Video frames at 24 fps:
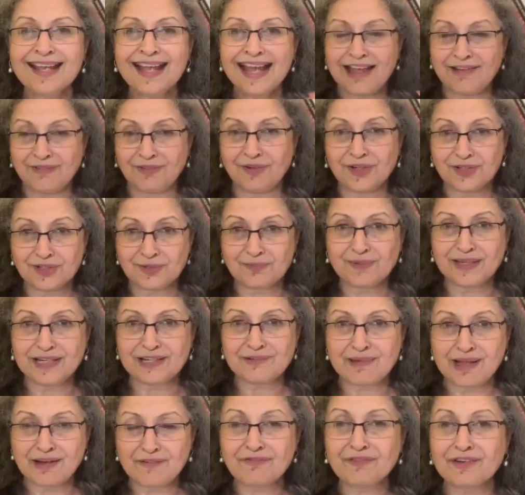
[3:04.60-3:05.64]
I've got to meet
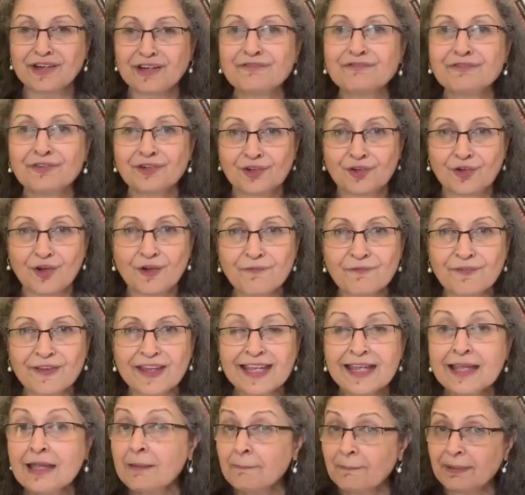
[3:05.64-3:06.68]
my friend for coffee,
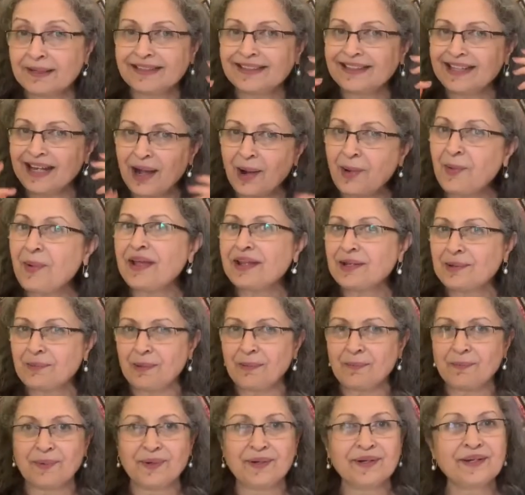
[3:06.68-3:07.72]
but now I
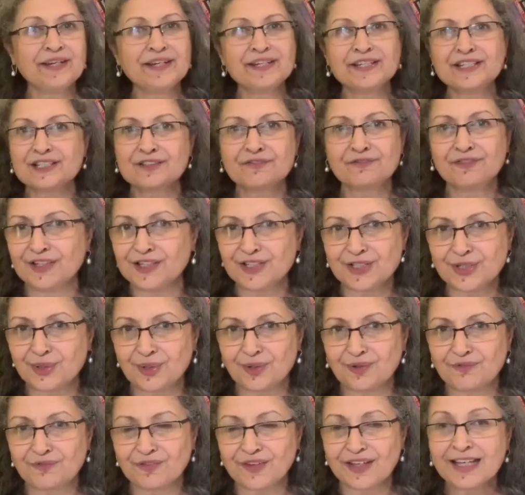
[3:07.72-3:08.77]
remember it is filter
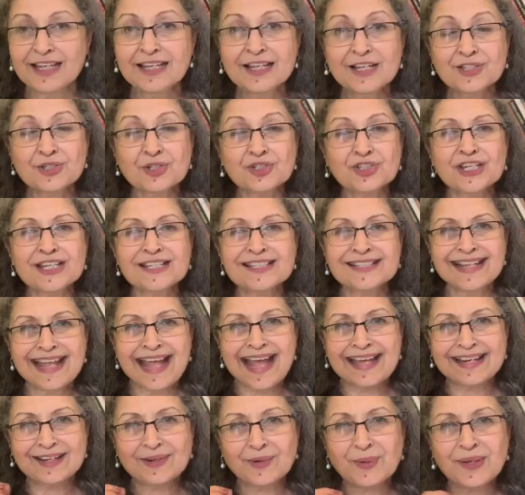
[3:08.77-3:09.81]
coffee. So she's
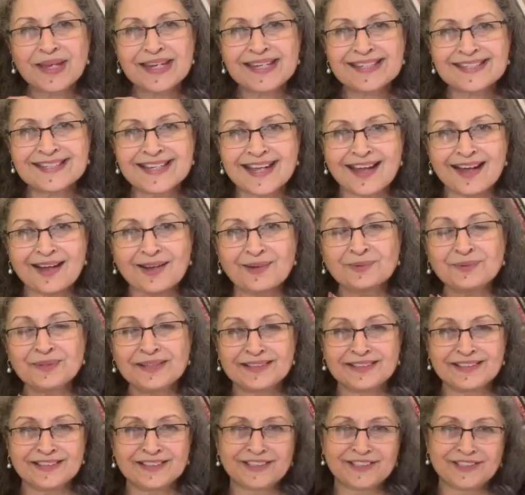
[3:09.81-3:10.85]
narrowing down
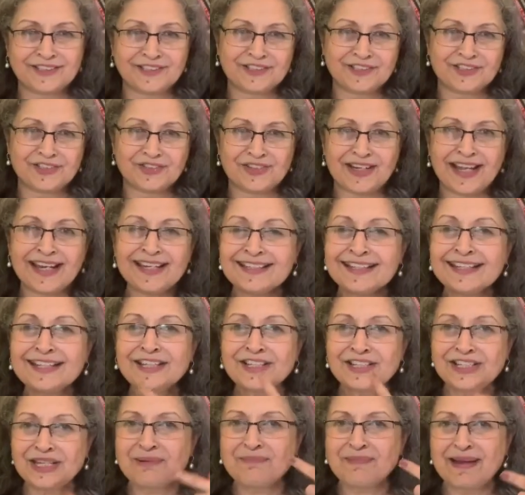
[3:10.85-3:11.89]
her search, right?
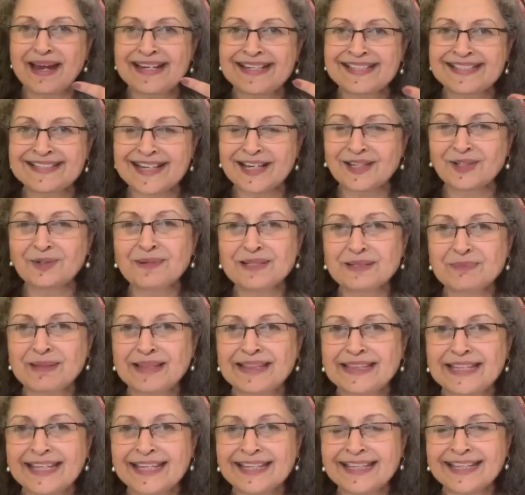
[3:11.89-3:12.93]
She might start, you must be
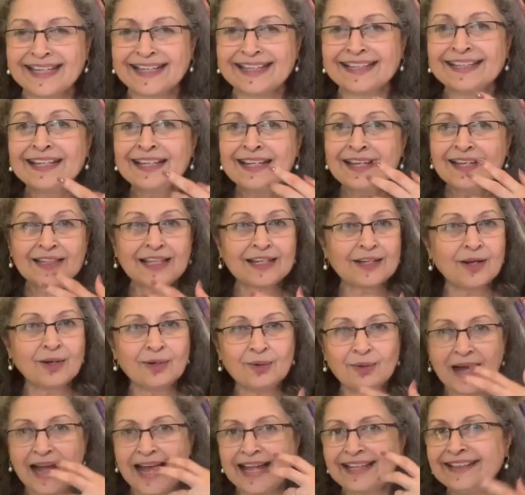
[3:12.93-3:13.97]
thinking that,
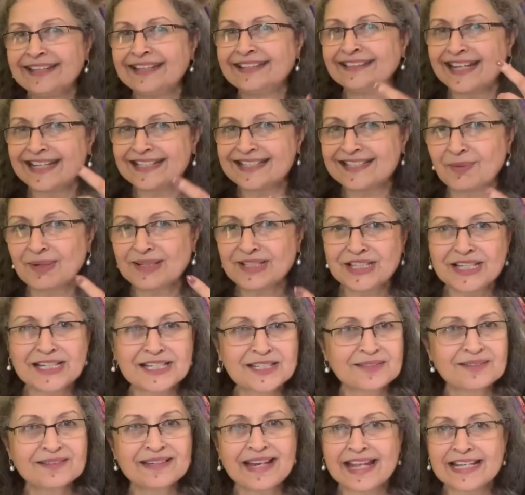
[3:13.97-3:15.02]
oh, I think that's what she'll
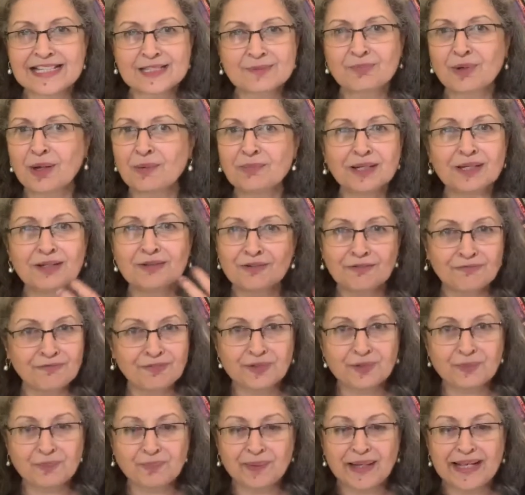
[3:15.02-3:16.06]
do next, probably look
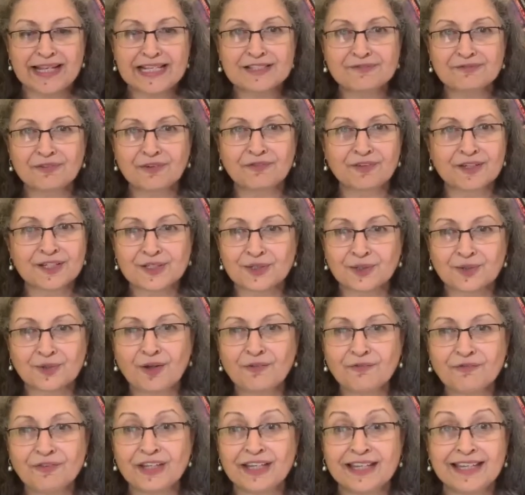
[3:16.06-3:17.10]
for a place for filter
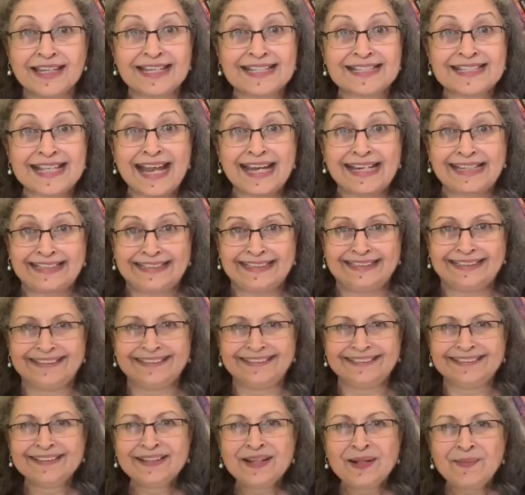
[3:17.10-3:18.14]
coffee.
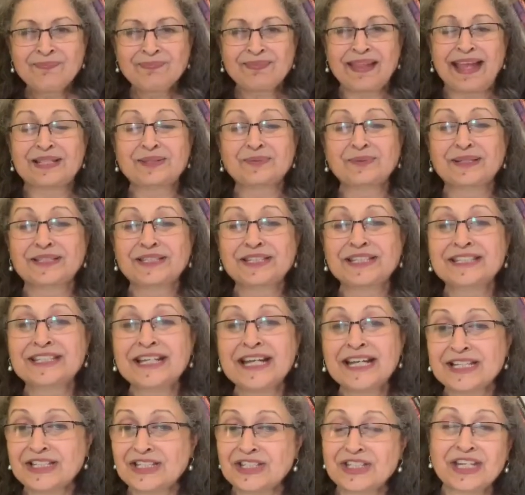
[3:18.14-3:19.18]
Exactly, that's what she
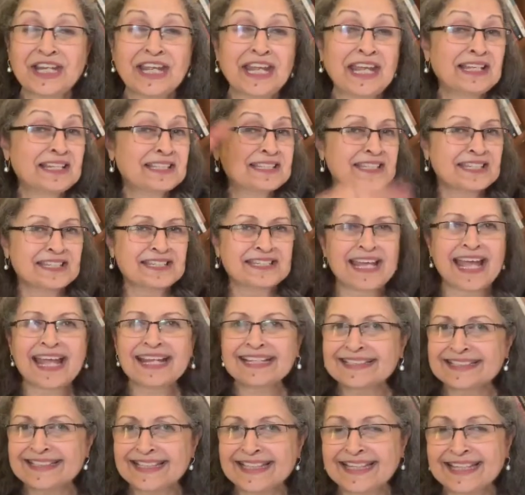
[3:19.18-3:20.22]
does. She hails a
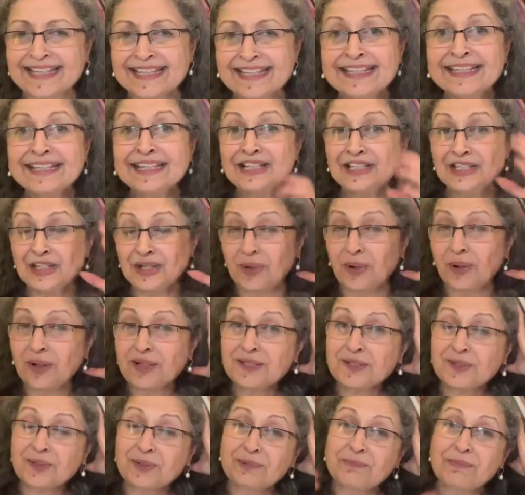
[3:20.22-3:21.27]
taxi. She
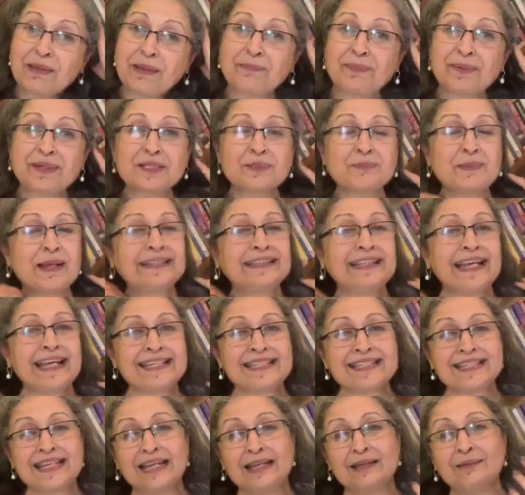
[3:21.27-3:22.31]
also remembers by
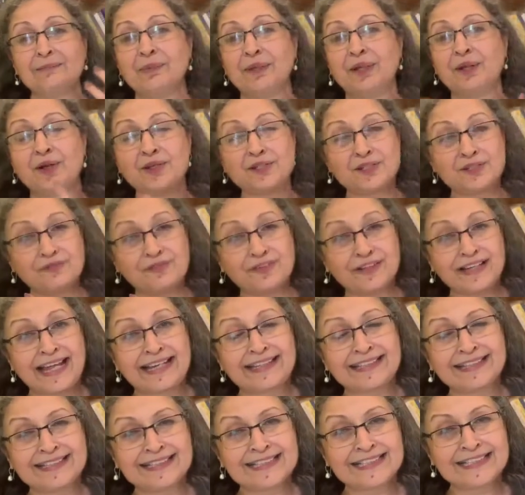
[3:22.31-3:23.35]
that time, because of her
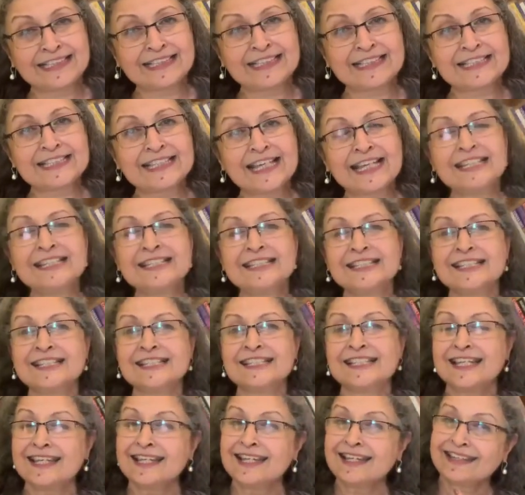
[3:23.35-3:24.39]
analytical intelligence,
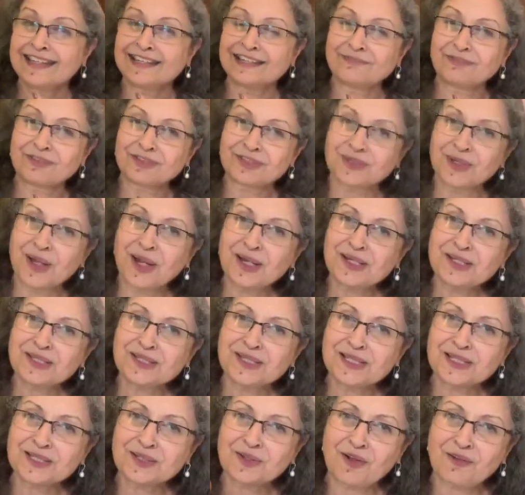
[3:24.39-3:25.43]
that it was not
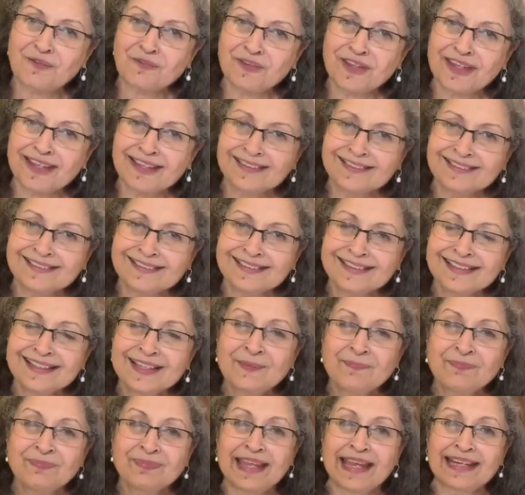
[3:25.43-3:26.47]
just coffee
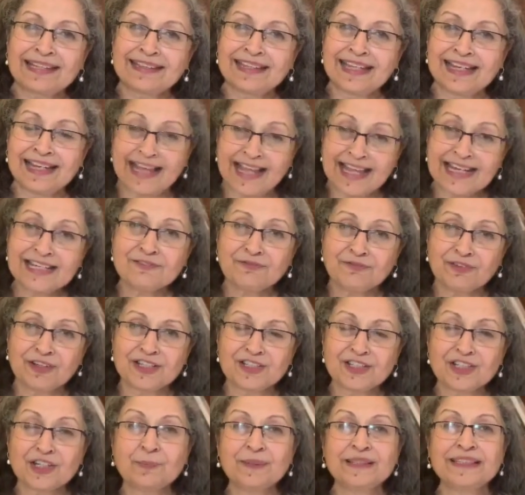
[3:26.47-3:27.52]
that they liked
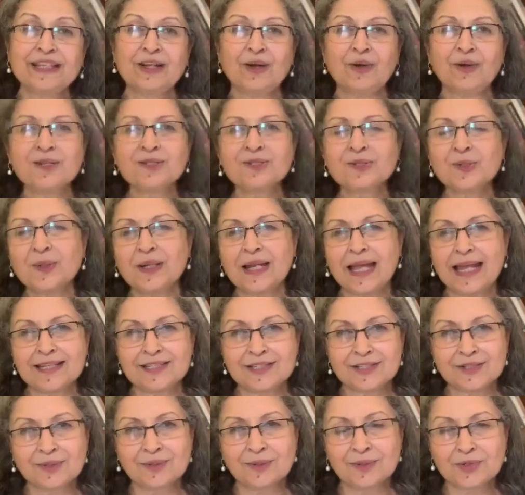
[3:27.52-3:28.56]
filter, but they also
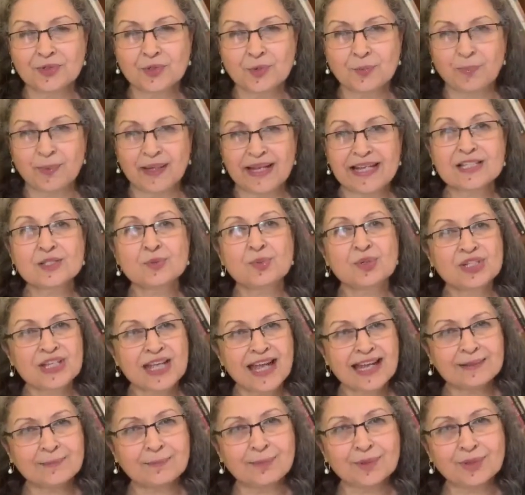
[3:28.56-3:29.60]
liked to go to a place which
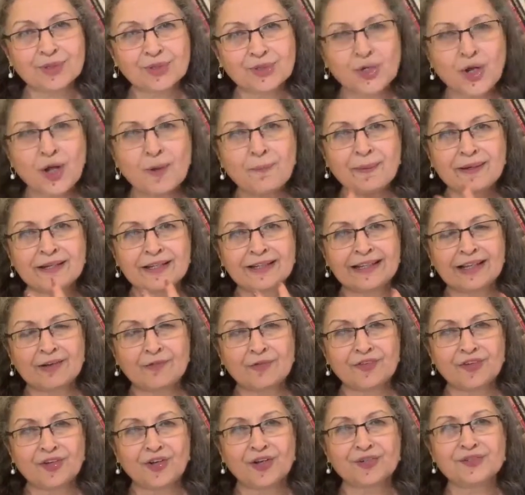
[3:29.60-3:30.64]
had a bookshop and a
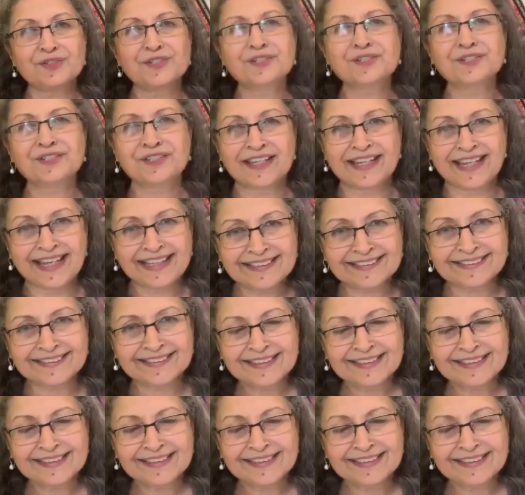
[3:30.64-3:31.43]
coffee counter together.